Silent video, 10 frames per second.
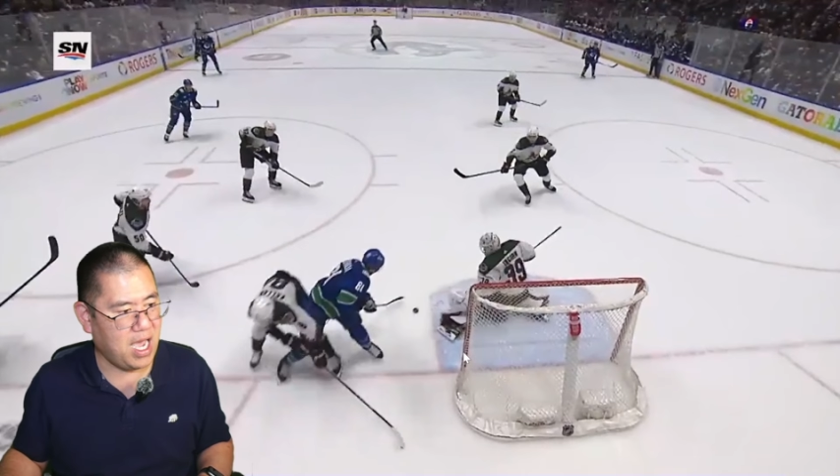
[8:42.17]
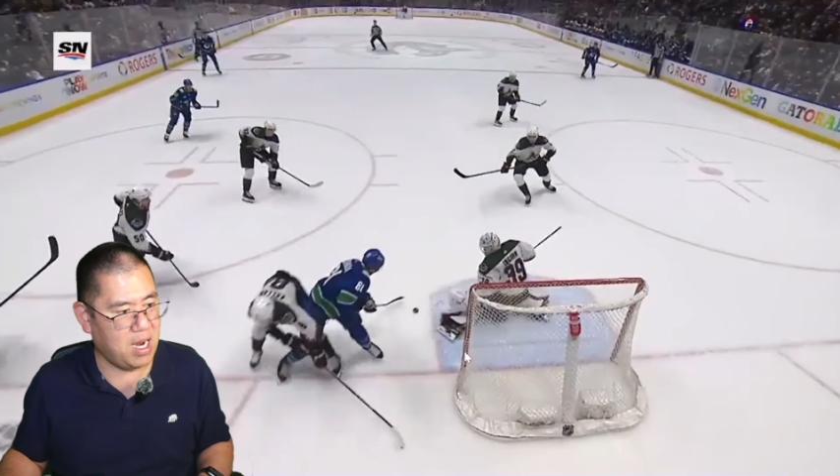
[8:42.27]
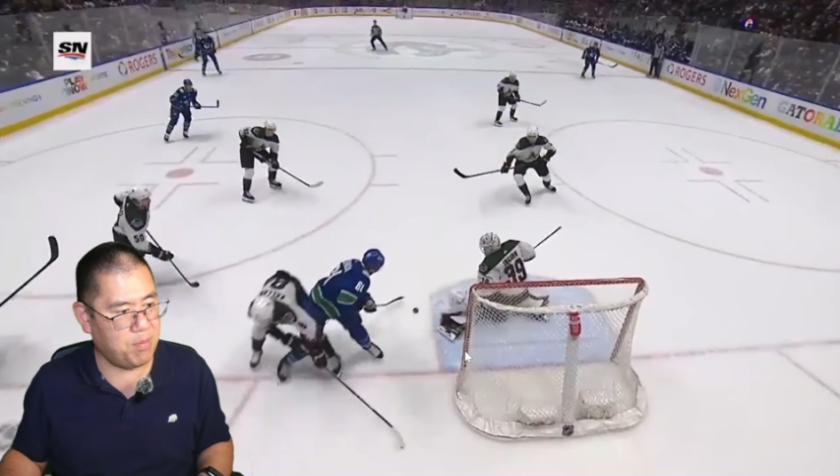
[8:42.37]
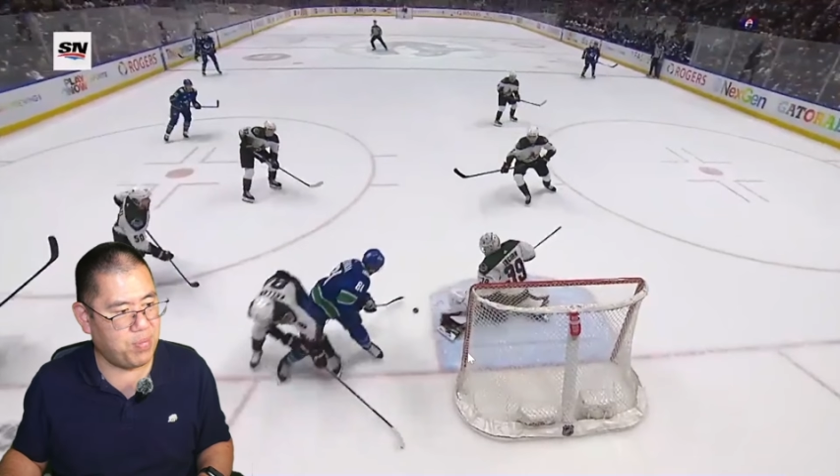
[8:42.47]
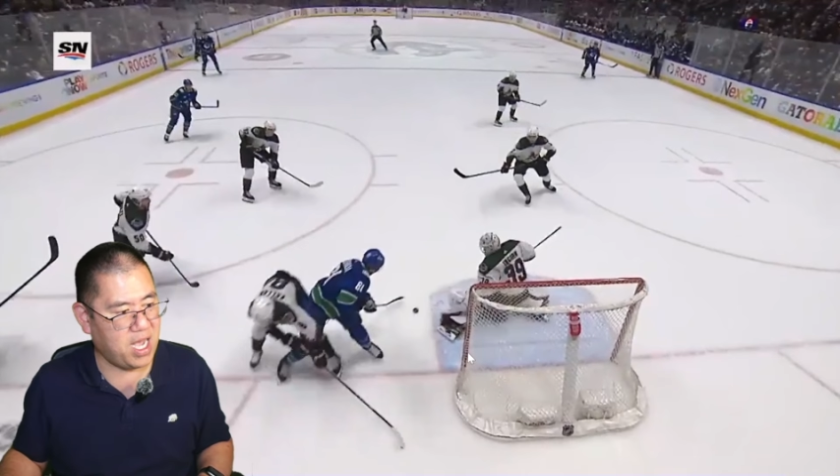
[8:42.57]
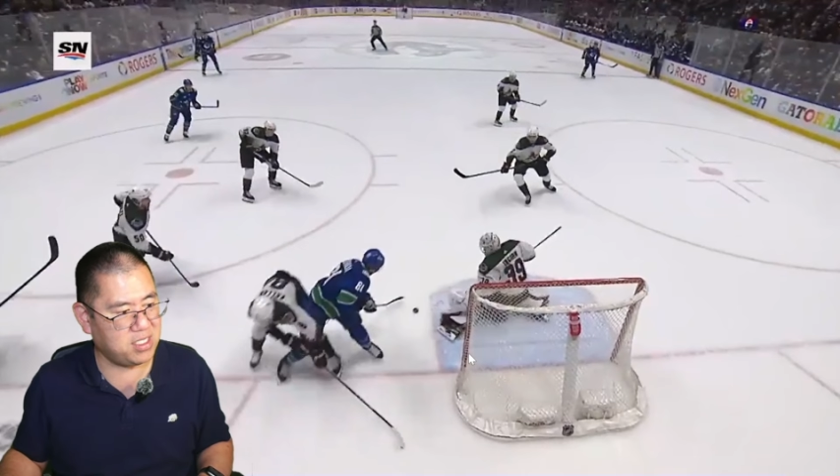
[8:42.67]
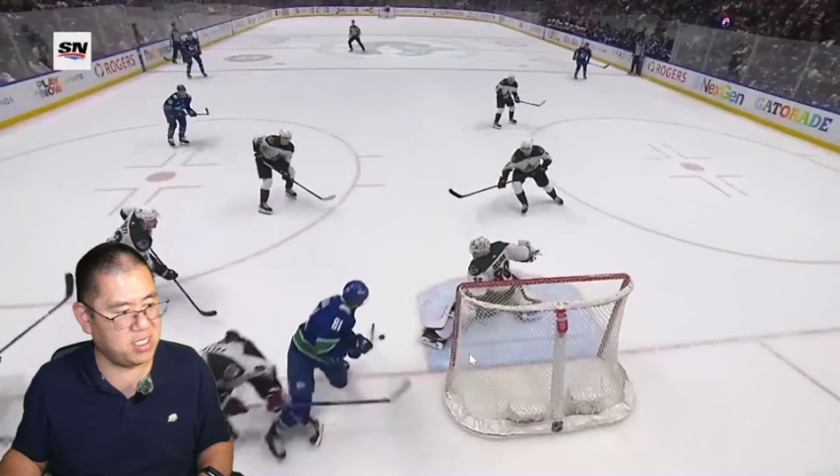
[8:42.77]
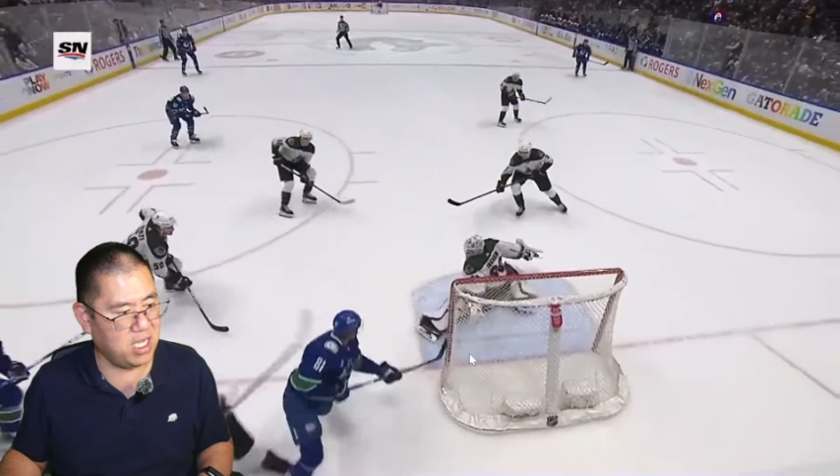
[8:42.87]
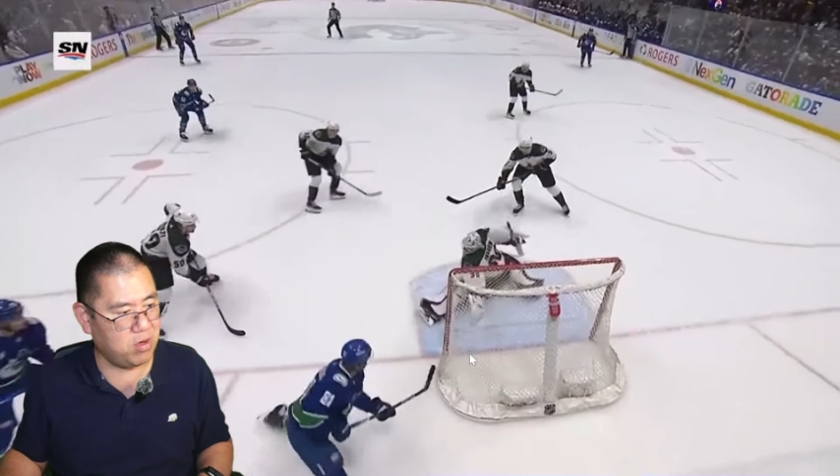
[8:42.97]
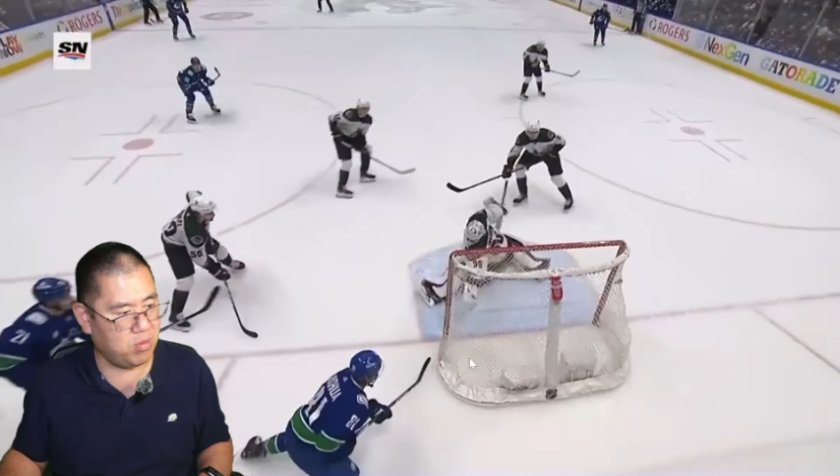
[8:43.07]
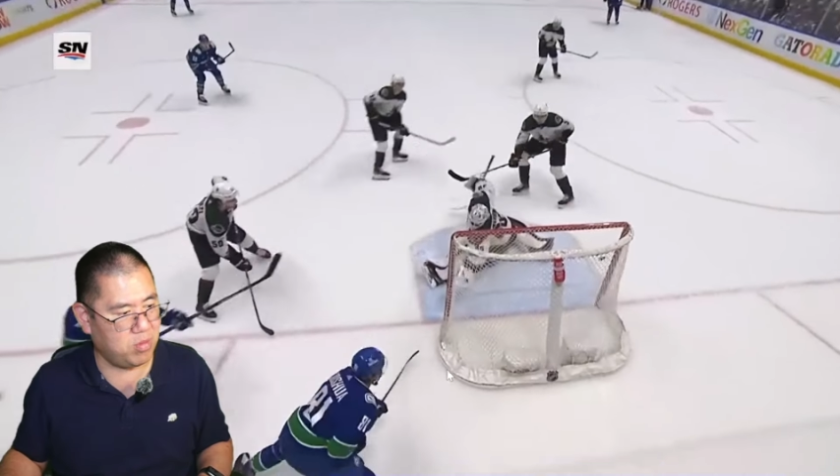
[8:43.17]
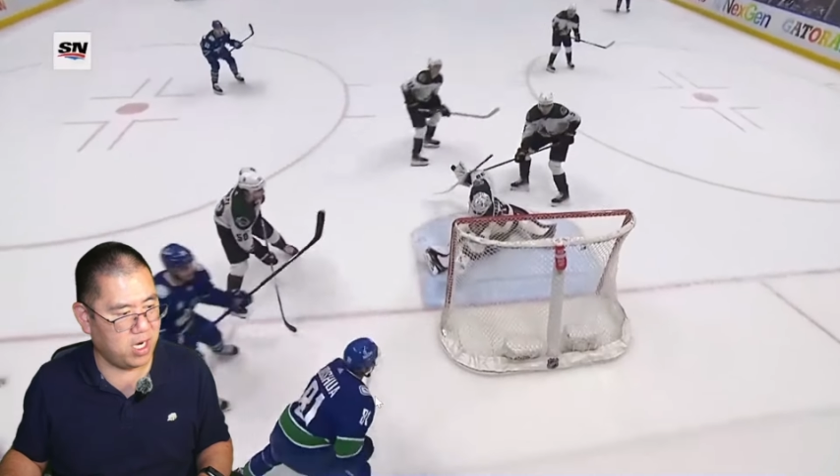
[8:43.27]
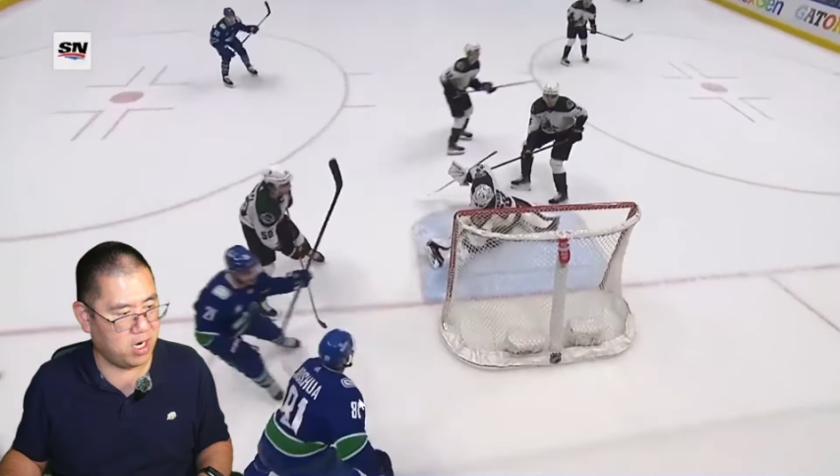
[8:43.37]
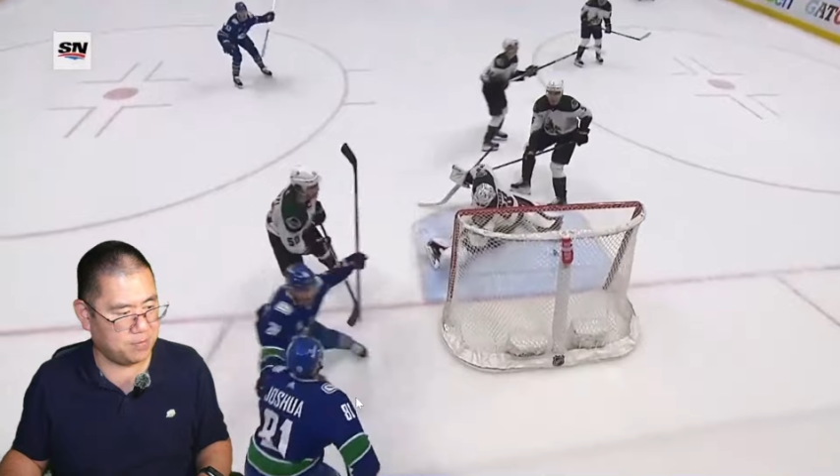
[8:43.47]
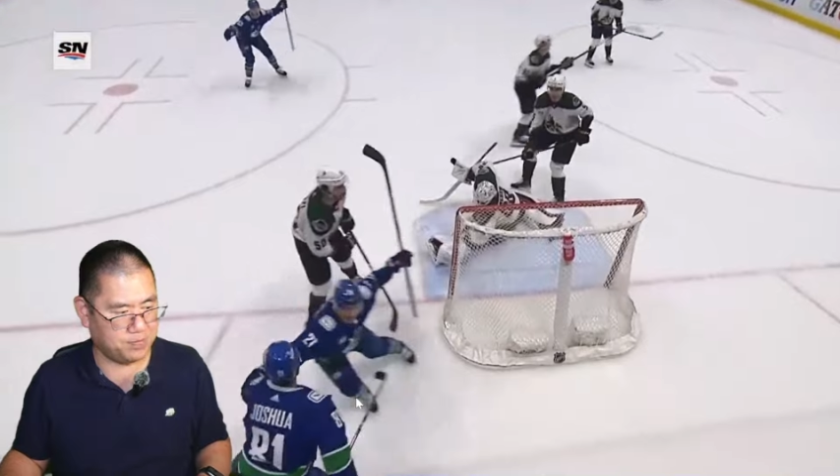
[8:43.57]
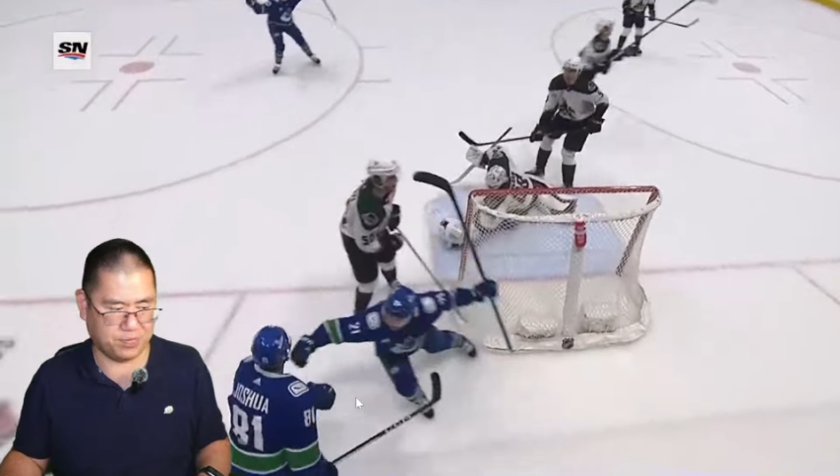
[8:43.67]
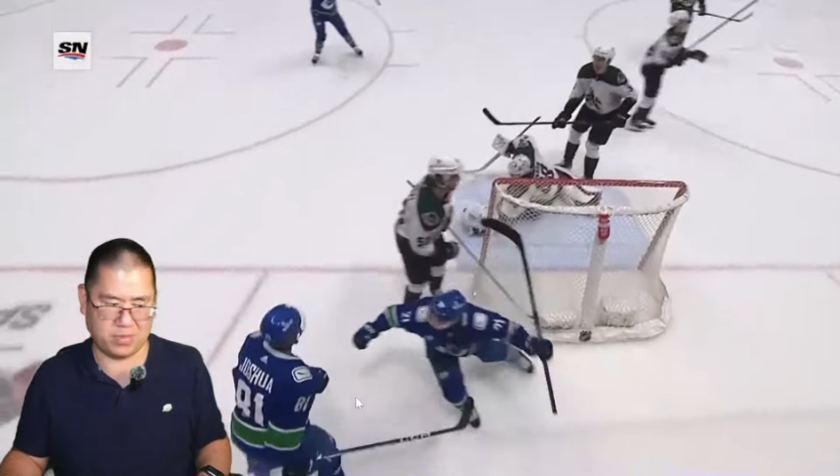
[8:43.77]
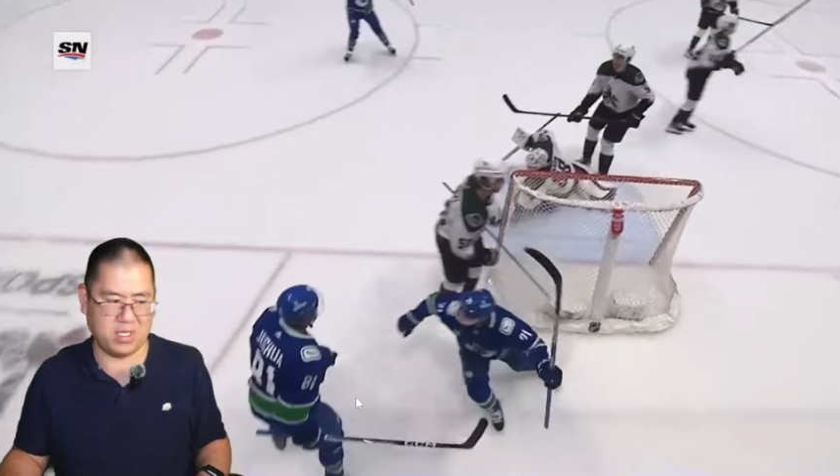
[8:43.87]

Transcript: and pass Ingram there.